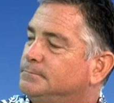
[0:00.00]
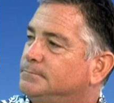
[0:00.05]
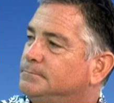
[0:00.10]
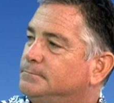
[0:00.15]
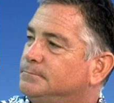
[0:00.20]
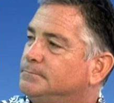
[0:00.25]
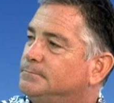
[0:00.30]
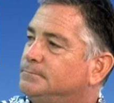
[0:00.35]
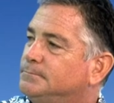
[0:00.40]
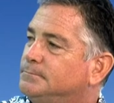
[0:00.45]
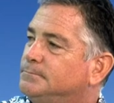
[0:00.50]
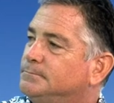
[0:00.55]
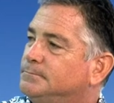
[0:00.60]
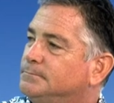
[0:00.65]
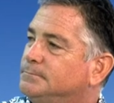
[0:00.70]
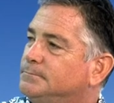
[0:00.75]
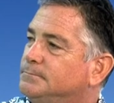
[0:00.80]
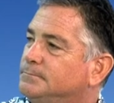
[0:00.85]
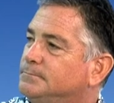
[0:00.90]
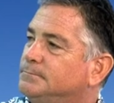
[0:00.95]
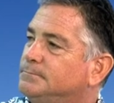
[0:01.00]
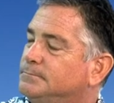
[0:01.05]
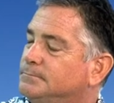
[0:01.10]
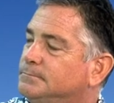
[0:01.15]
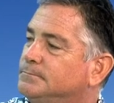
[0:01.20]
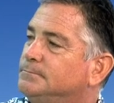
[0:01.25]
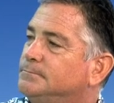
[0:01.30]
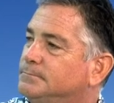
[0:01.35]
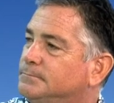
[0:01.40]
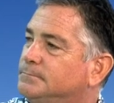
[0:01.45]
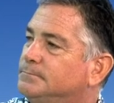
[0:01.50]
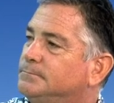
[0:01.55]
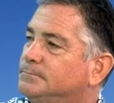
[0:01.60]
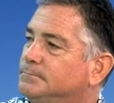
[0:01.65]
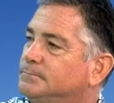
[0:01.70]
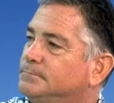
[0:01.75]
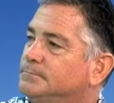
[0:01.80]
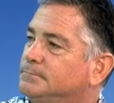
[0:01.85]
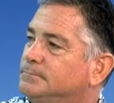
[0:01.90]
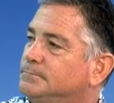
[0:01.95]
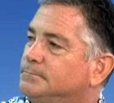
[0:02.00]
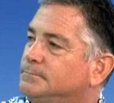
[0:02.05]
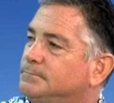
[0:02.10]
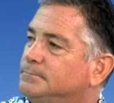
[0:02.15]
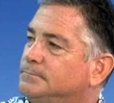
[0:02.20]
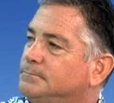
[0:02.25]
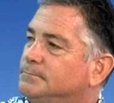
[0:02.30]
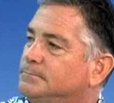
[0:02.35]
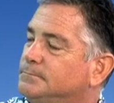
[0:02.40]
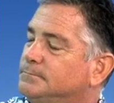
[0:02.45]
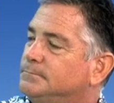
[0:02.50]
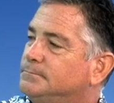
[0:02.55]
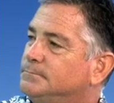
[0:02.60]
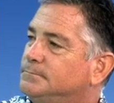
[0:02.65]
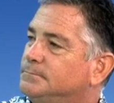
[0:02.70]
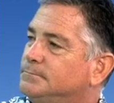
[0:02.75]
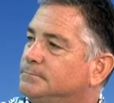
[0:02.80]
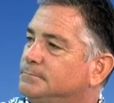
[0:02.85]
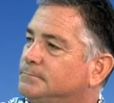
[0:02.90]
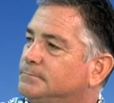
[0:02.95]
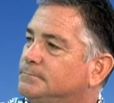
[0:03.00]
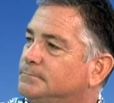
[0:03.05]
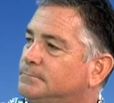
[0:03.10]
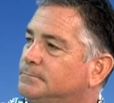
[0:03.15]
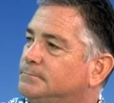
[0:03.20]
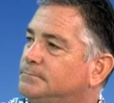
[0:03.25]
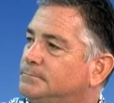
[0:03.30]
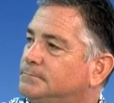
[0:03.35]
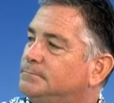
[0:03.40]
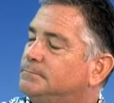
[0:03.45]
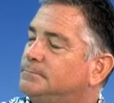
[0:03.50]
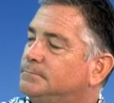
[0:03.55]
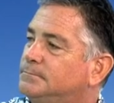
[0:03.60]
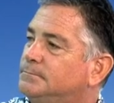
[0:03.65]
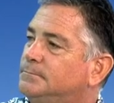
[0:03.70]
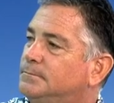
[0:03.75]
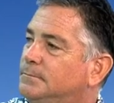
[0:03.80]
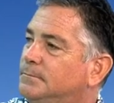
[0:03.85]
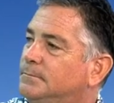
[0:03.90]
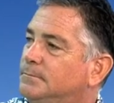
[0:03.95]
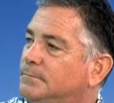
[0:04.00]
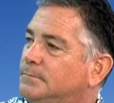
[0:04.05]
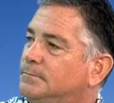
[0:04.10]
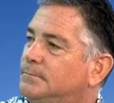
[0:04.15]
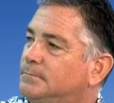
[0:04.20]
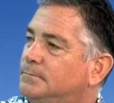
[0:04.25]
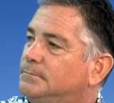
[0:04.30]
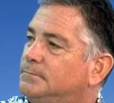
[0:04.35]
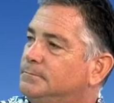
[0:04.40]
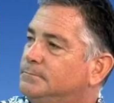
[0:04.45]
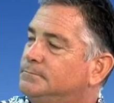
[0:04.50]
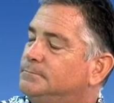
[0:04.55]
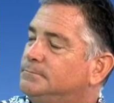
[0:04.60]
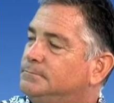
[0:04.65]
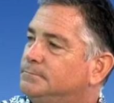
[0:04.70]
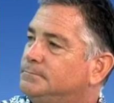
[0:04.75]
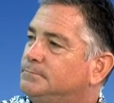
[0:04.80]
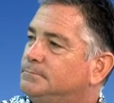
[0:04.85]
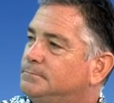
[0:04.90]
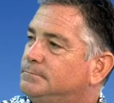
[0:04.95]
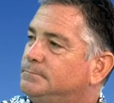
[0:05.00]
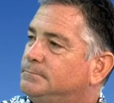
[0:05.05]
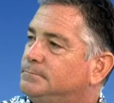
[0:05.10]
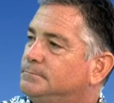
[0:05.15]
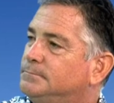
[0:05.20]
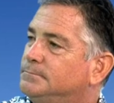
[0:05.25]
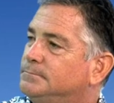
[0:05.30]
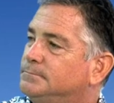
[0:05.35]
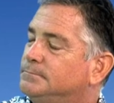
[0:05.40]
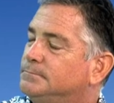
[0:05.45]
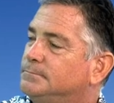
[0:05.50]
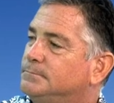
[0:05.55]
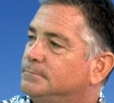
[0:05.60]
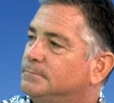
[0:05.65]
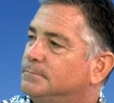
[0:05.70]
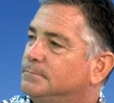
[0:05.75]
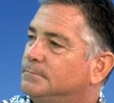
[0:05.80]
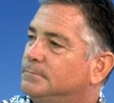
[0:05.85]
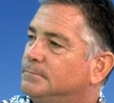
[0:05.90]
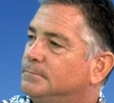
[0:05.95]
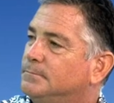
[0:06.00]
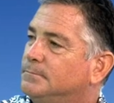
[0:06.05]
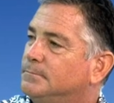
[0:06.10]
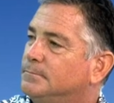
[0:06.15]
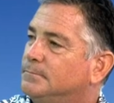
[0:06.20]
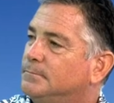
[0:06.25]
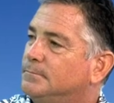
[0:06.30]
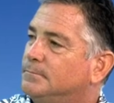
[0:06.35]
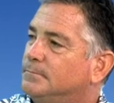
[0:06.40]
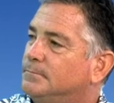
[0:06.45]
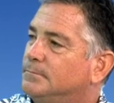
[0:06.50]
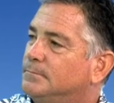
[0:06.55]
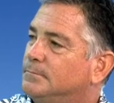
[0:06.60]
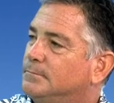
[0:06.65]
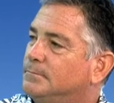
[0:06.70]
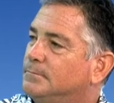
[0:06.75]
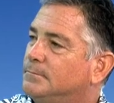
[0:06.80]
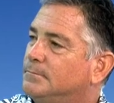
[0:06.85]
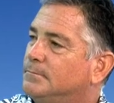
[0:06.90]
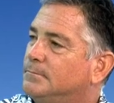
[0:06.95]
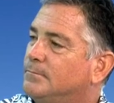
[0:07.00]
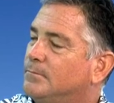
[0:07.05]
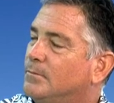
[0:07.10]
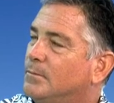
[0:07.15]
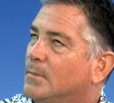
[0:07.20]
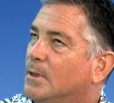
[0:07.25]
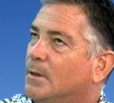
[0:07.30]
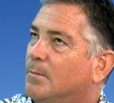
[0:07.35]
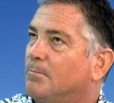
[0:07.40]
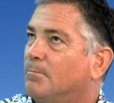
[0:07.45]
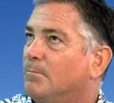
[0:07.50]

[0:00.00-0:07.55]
(not speaking)